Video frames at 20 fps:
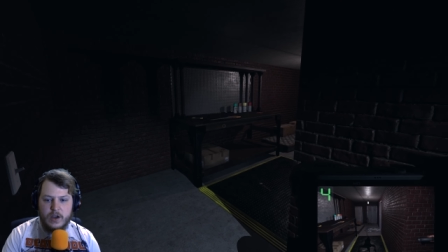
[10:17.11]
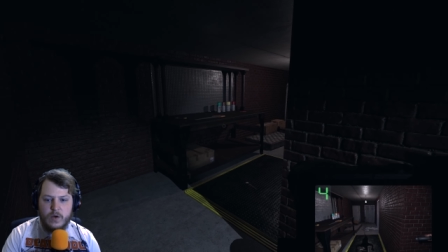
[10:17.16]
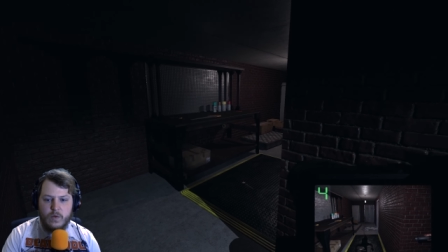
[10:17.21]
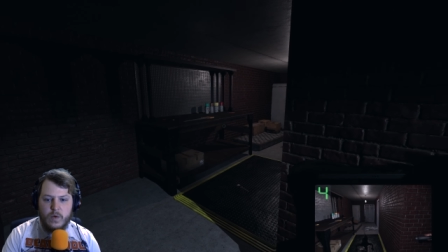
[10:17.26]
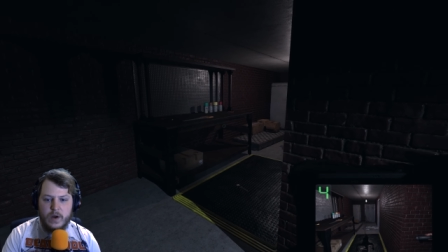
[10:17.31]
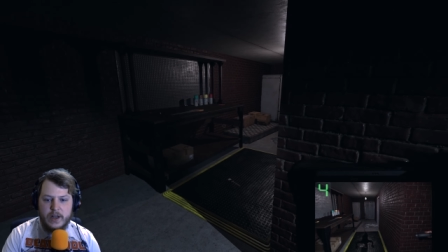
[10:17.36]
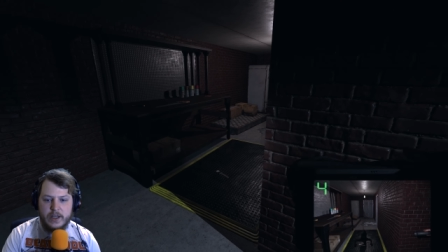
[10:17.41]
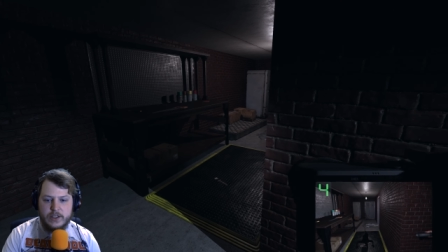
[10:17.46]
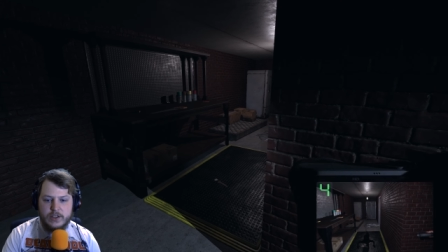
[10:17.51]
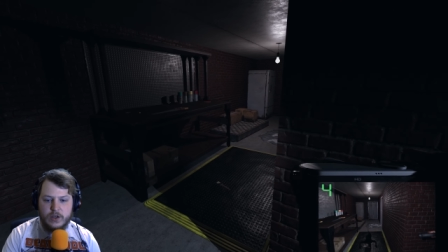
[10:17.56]

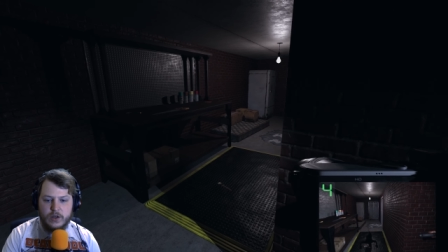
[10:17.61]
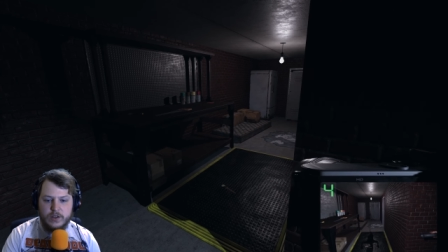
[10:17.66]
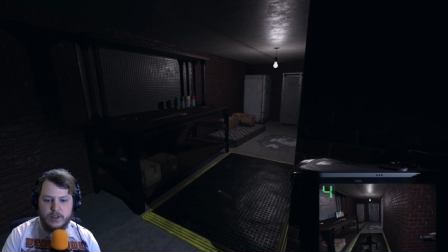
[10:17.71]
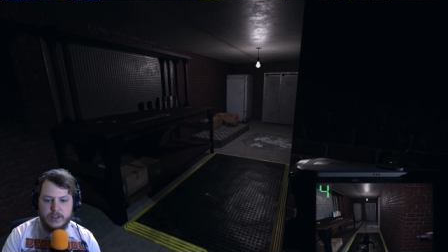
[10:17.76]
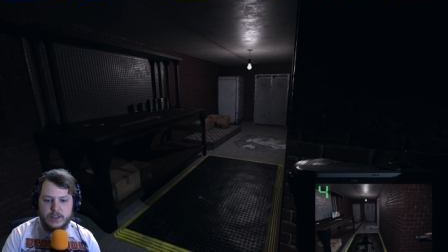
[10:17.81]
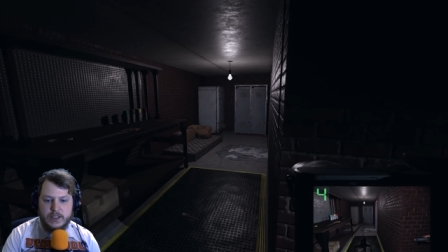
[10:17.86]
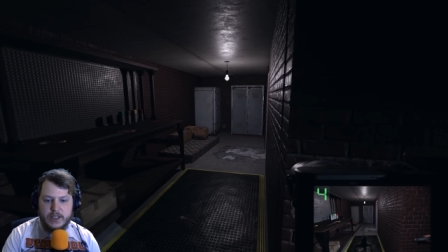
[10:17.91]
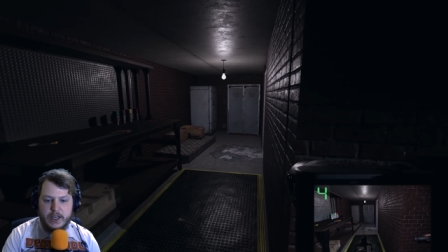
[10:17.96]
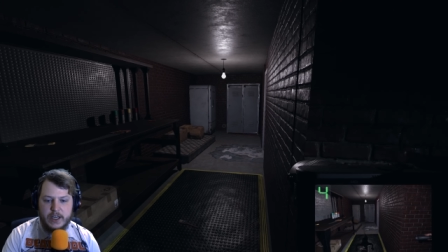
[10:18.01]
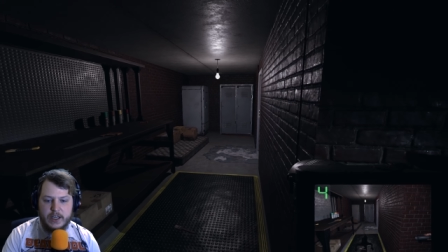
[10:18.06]
When it's
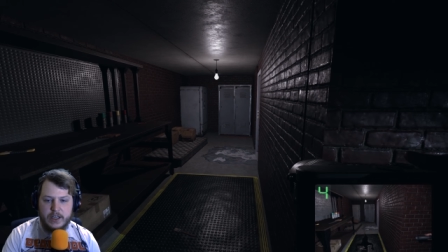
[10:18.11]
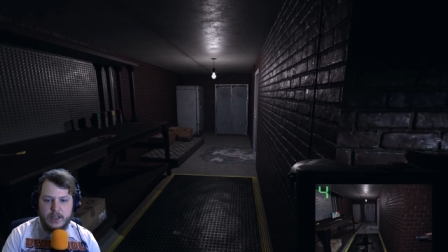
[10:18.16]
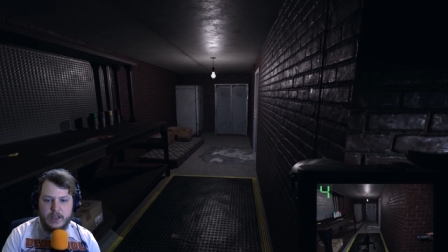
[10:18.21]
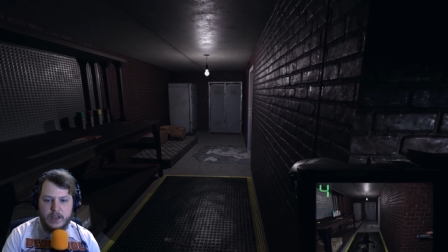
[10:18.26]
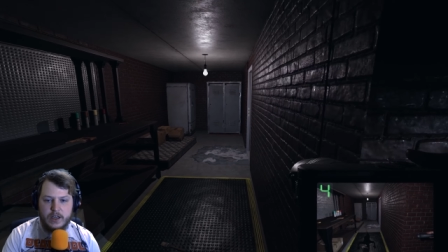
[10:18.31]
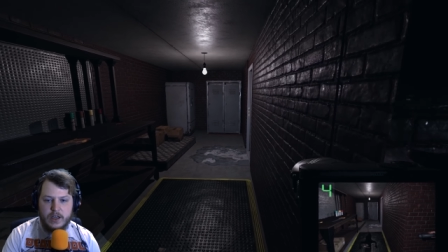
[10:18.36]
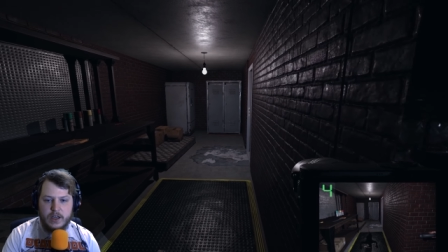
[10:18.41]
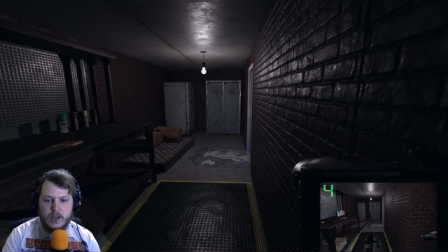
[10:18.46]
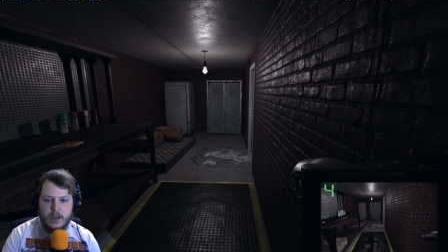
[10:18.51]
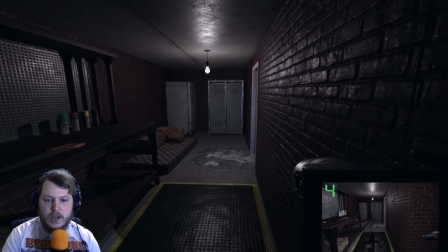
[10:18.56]
hunting,
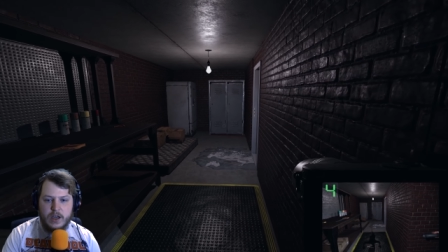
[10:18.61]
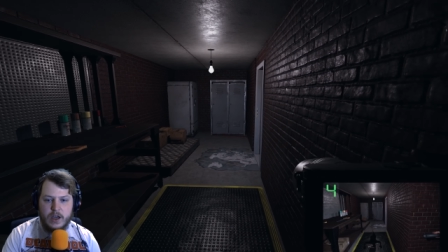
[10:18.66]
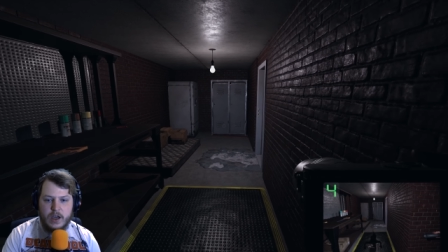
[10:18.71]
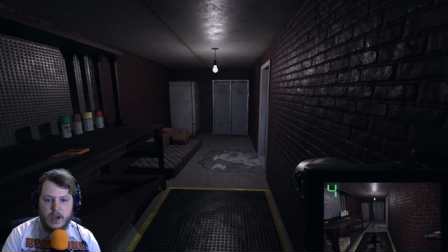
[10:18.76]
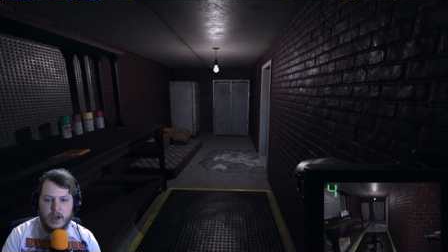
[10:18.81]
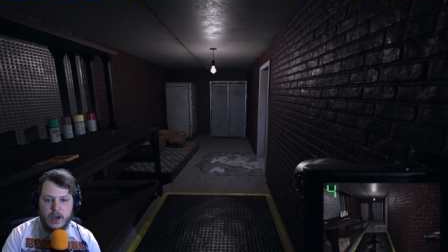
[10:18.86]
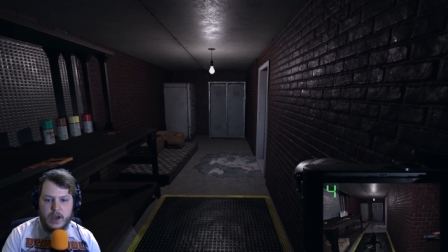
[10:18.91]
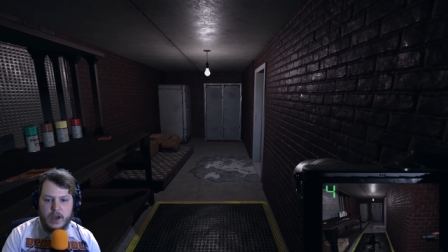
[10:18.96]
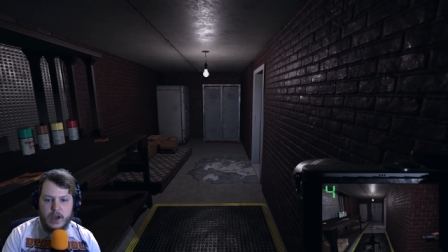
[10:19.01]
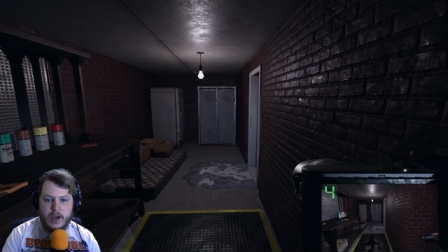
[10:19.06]

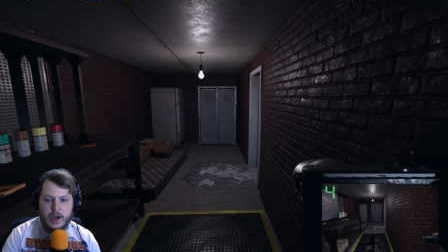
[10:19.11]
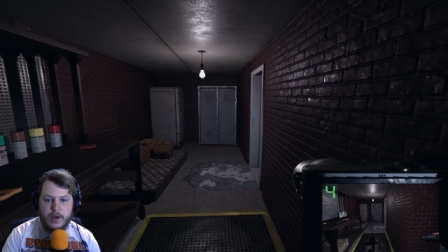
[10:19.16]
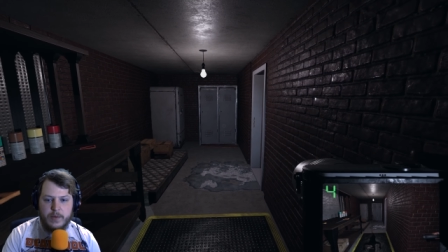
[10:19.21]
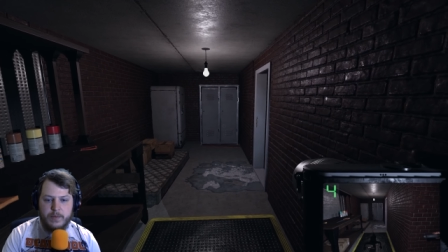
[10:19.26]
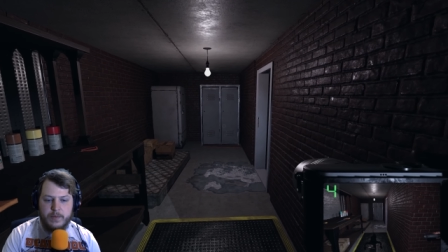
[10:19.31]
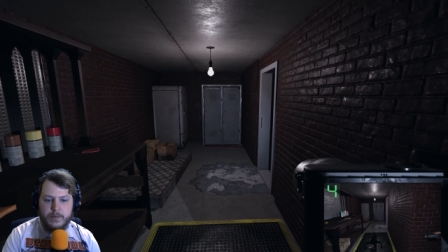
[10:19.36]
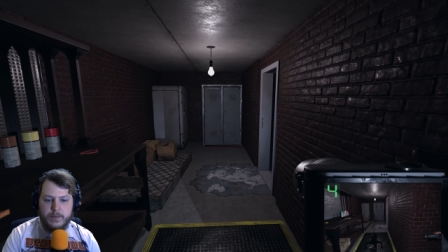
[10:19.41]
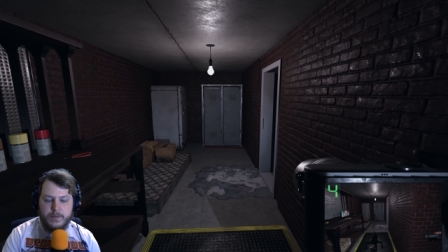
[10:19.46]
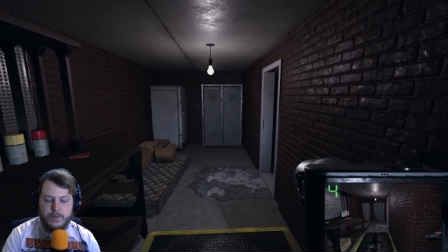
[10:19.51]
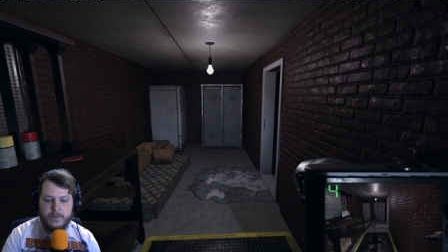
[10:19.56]

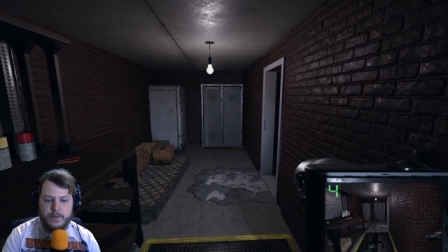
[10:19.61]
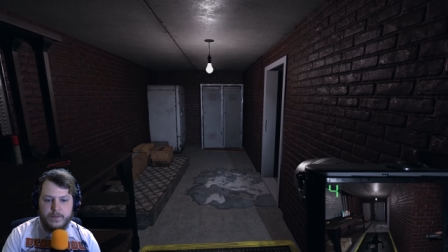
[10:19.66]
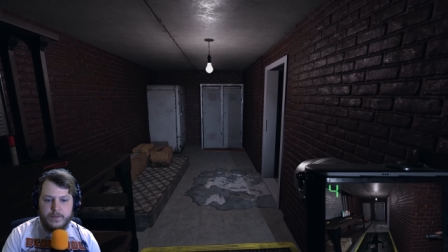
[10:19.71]
um,